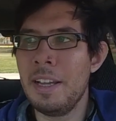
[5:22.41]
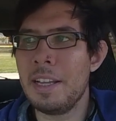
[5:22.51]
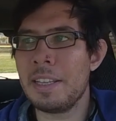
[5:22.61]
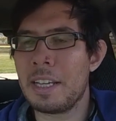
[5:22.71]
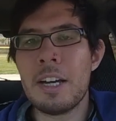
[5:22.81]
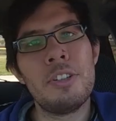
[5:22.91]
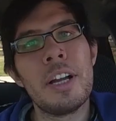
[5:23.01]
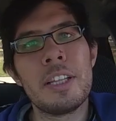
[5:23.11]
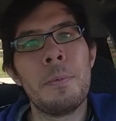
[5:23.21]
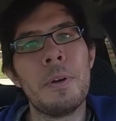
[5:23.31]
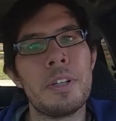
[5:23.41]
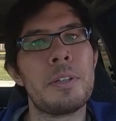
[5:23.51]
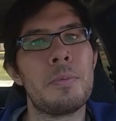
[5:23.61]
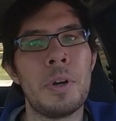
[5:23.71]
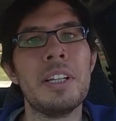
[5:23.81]
In the contracting world,
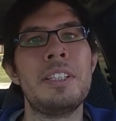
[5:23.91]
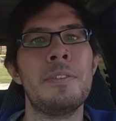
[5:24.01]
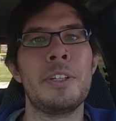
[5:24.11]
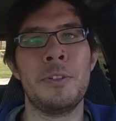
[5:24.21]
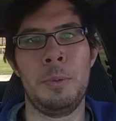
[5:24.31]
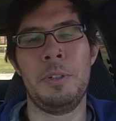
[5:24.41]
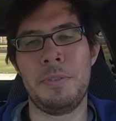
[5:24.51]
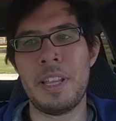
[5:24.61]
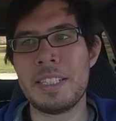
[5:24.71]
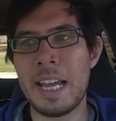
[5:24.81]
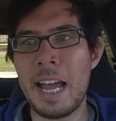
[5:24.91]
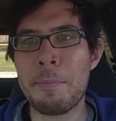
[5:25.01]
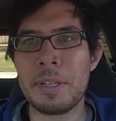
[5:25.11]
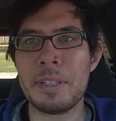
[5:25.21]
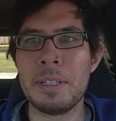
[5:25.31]
it's relatively normal for that to
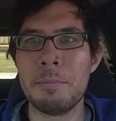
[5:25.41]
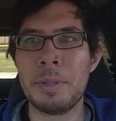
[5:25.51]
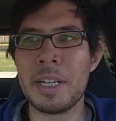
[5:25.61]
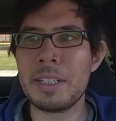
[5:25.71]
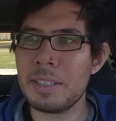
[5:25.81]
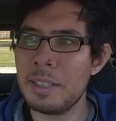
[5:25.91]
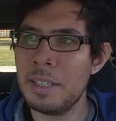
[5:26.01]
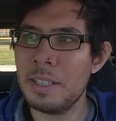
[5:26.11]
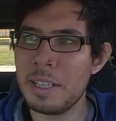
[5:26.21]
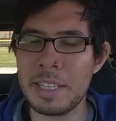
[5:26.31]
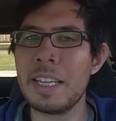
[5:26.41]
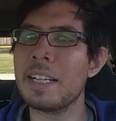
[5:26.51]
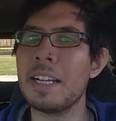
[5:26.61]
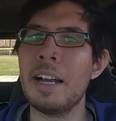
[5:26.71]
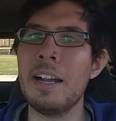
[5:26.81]
happen. But in the
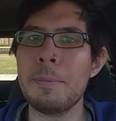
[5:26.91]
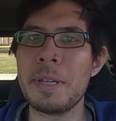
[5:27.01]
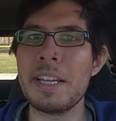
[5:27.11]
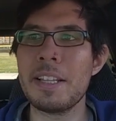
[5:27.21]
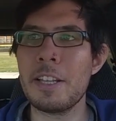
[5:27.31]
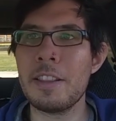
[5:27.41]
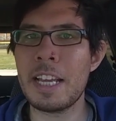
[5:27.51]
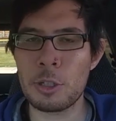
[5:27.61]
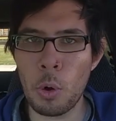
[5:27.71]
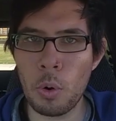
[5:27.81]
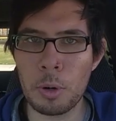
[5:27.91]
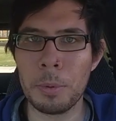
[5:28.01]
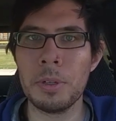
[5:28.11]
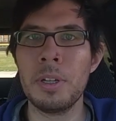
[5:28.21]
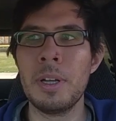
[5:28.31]
gig economy, that's
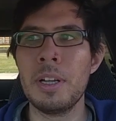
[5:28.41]
horrible